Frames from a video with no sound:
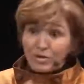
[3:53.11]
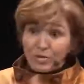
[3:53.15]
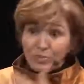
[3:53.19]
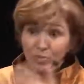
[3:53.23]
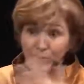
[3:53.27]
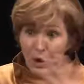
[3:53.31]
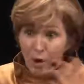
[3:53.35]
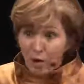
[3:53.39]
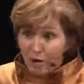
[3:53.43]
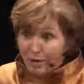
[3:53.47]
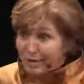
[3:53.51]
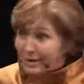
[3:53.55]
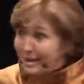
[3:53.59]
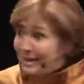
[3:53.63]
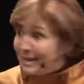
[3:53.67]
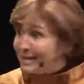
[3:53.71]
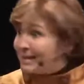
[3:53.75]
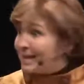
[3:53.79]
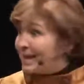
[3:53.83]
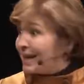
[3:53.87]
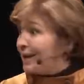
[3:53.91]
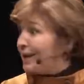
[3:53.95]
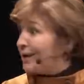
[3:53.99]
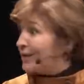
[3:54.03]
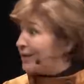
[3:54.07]
or
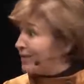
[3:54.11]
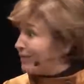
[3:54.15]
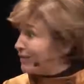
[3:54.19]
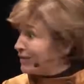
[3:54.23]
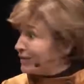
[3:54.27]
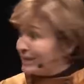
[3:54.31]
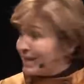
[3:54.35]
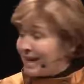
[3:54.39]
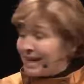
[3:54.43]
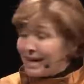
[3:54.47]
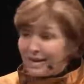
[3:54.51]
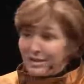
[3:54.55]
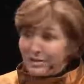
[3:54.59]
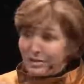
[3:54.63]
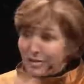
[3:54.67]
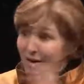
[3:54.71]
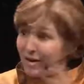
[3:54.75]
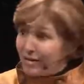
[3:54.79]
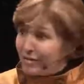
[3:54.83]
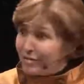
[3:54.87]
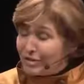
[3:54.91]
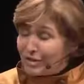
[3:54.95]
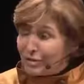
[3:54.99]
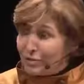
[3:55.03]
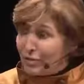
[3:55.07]
lead caregiver dads, or
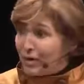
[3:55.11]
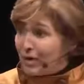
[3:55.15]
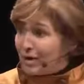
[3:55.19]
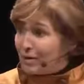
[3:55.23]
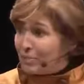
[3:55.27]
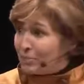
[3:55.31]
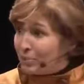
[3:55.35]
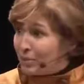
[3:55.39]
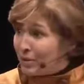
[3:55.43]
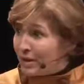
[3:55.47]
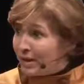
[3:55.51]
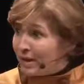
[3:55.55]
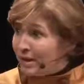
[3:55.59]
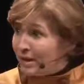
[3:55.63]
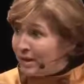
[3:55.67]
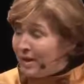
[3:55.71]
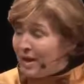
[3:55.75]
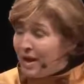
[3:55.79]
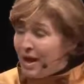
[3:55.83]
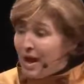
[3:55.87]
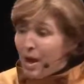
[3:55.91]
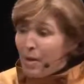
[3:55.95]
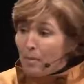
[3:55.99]
however you want to put it.